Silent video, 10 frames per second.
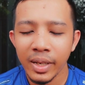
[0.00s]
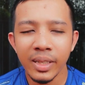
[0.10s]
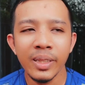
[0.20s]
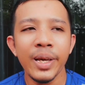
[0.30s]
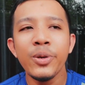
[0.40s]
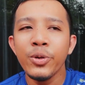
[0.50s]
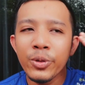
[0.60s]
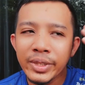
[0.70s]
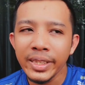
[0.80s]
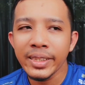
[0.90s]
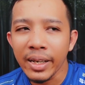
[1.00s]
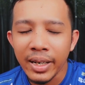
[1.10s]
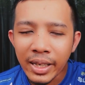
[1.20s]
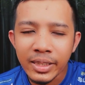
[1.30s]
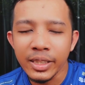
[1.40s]
It's like you using
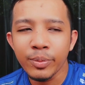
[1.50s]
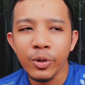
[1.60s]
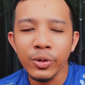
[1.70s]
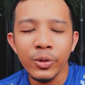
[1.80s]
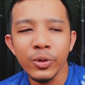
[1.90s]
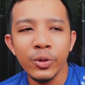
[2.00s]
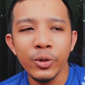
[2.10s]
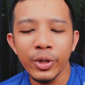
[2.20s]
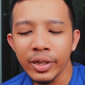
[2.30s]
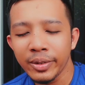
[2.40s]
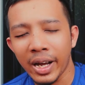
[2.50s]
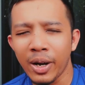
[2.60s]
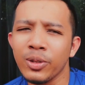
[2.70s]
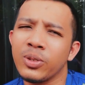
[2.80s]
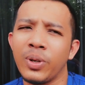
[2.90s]
sunglasses, bro, to look cool. I
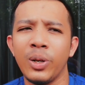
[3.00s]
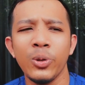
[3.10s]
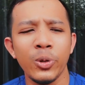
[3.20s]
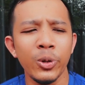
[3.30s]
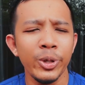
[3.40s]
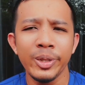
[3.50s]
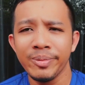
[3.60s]
also want to look cool.